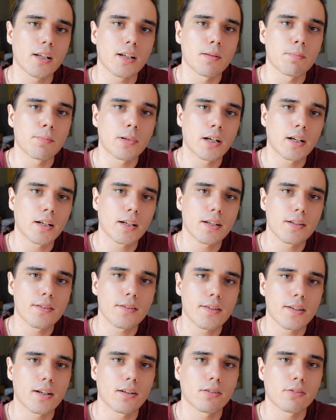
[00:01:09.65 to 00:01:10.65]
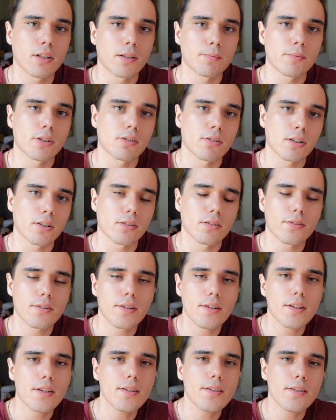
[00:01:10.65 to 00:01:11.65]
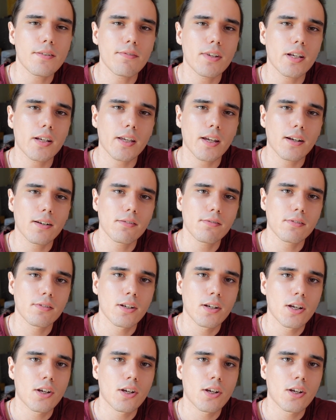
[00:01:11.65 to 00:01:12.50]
to buy and sell cryptocurrencies in the account,